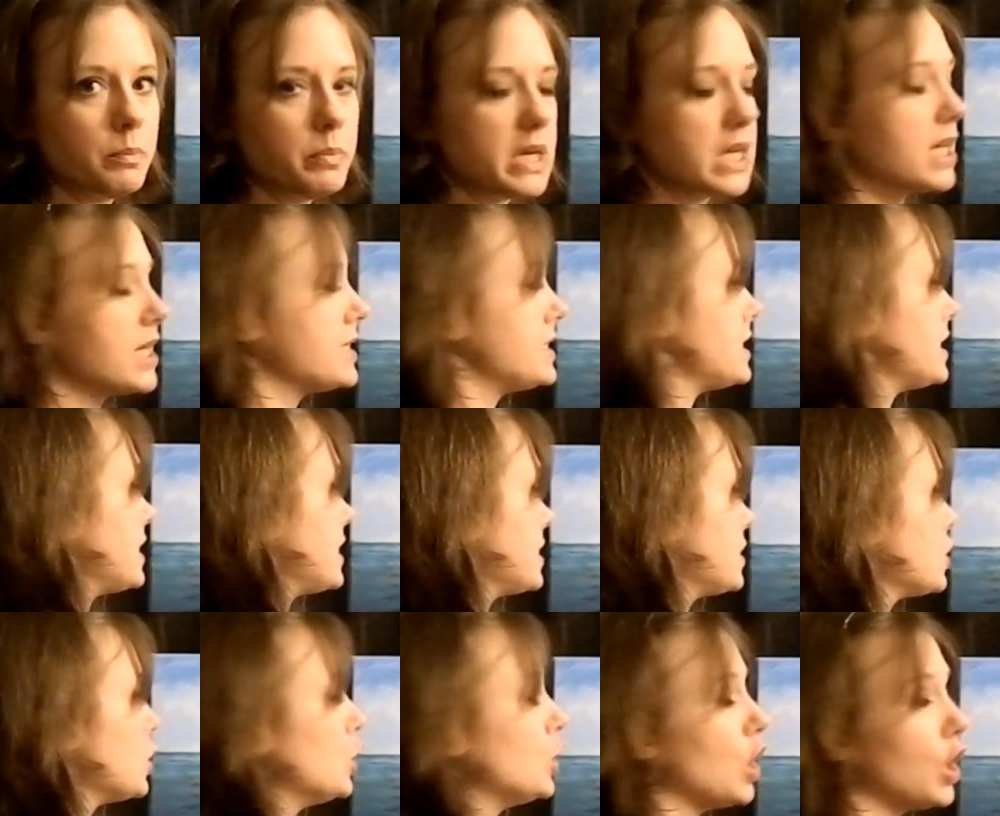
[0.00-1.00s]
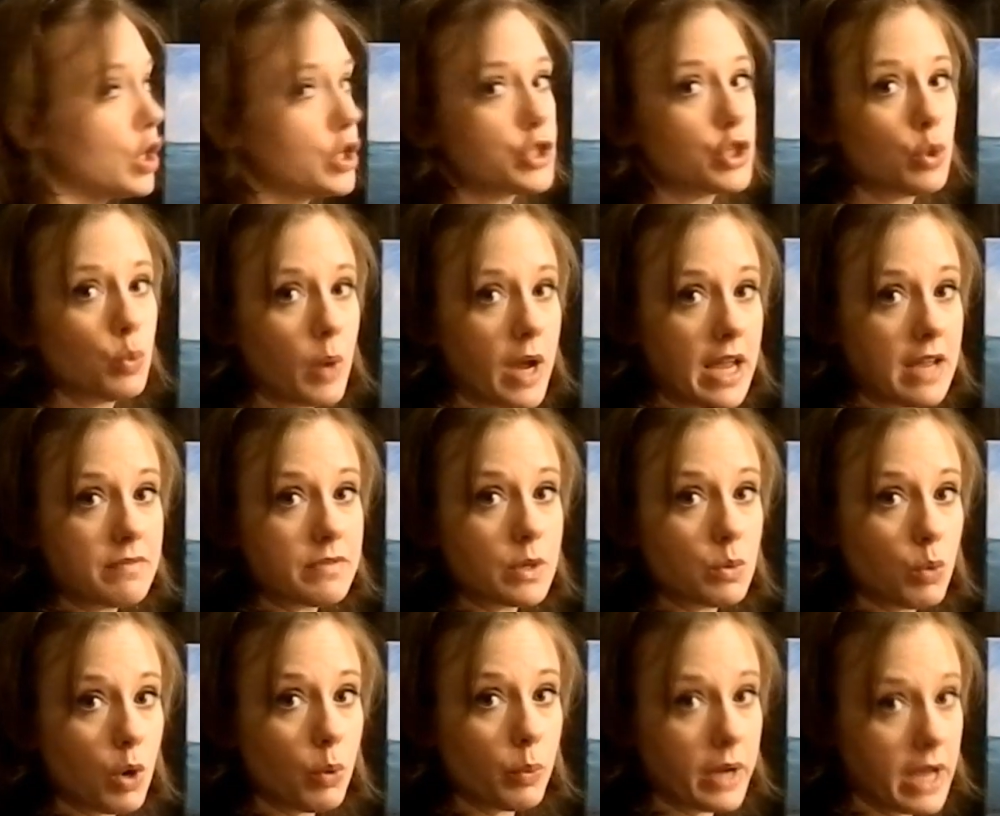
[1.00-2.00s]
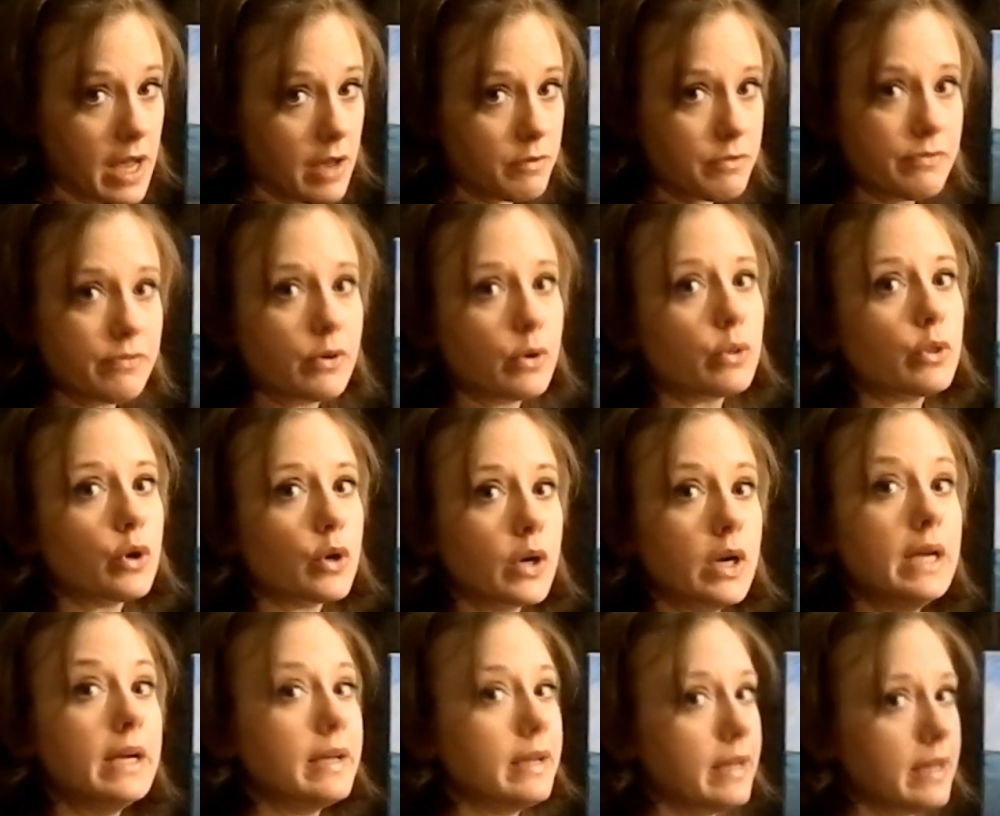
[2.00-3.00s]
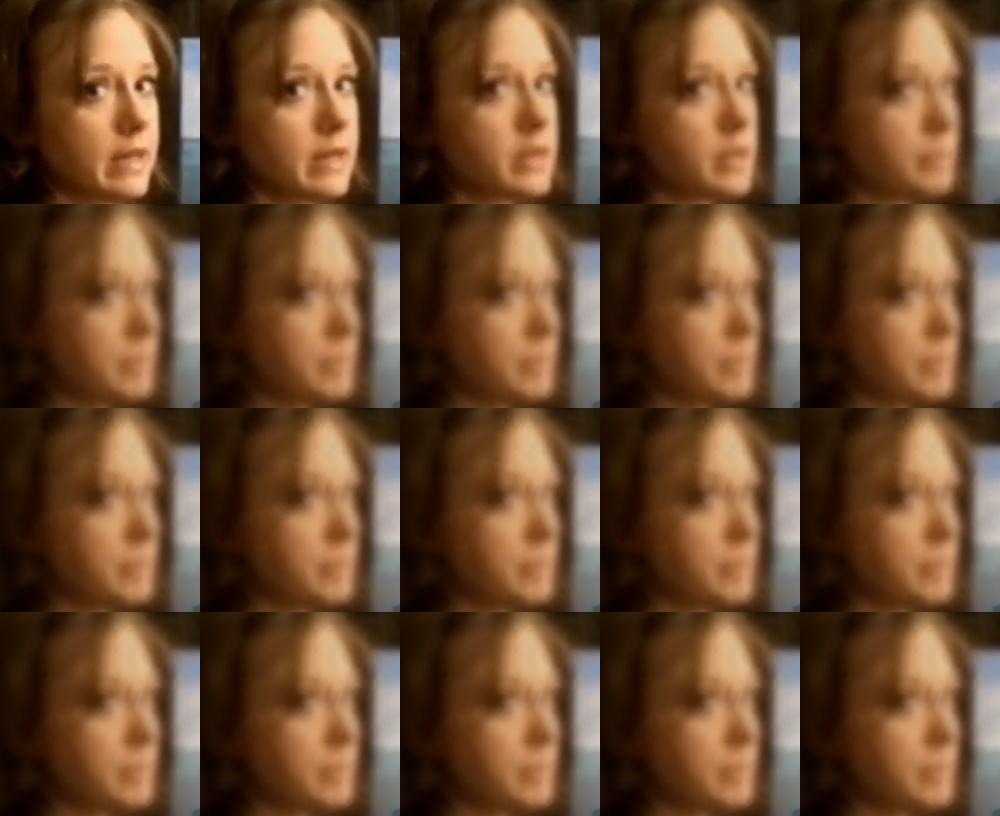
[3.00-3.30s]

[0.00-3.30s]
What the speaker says: because it is a larger wave than what we have further in the